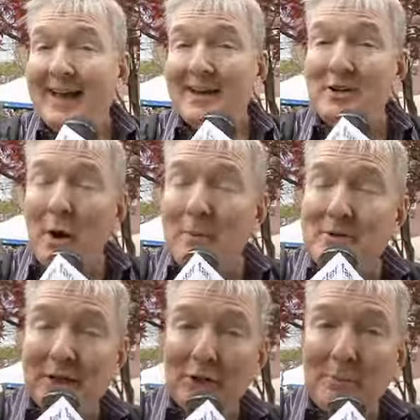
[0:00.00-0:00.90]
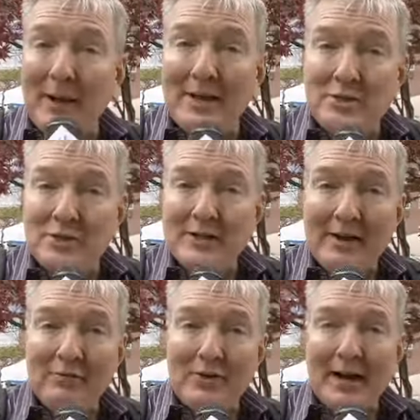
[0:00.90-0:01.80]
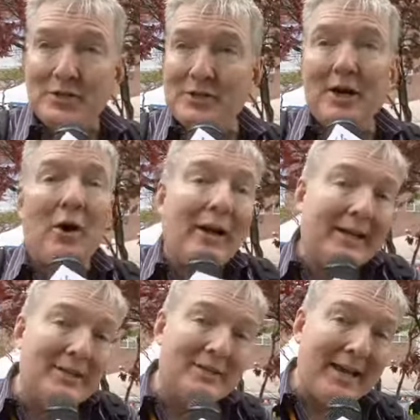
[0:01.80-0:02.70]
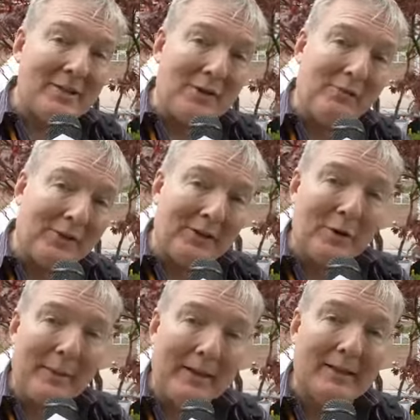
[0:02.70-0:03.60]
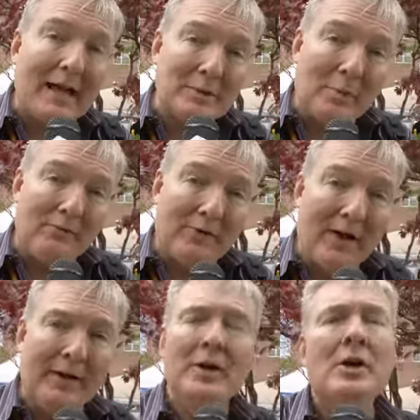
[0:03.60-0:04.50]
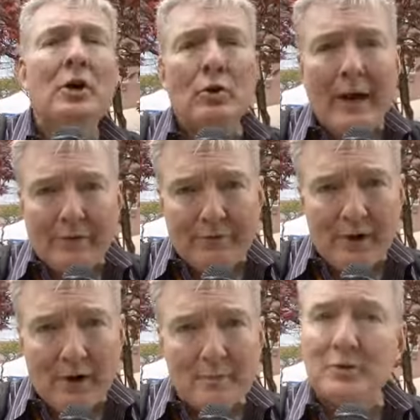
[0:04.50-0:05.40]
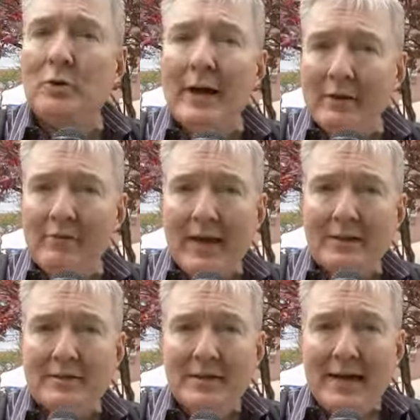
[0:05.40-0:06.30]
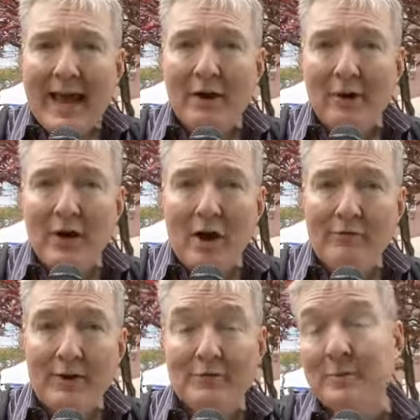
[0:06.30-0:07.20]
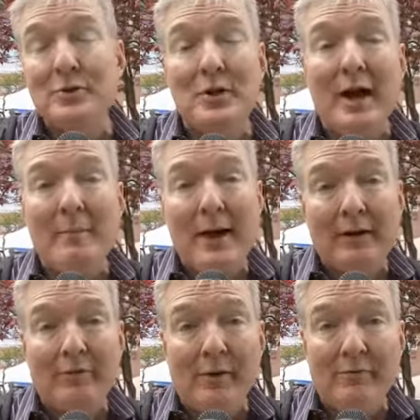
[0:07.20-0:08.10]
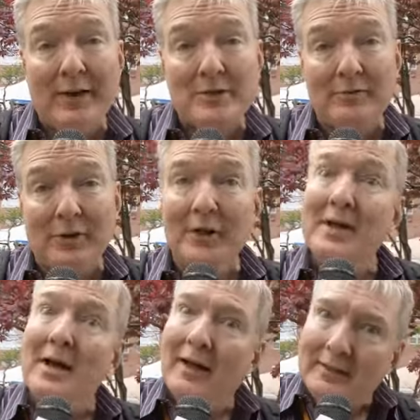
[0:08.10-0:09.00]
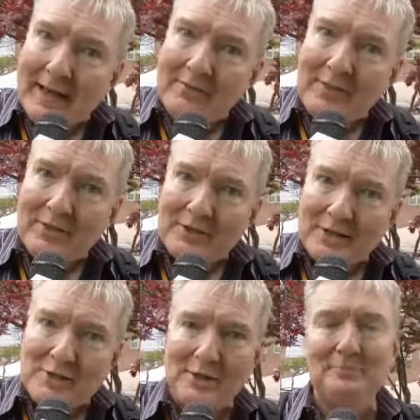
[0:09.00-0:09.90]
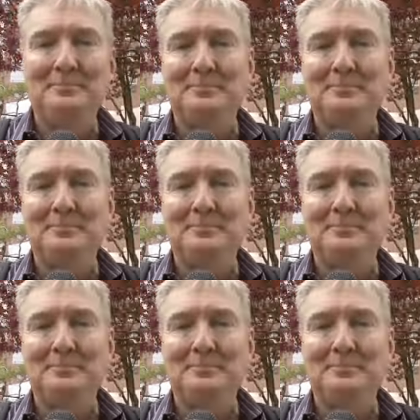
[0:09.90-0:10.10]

No particular plans just yet for next year. All I can say is hopefully there'll be lots more fun, great films, great events, and great offerings from the Tribeca Film Festival 11th edition.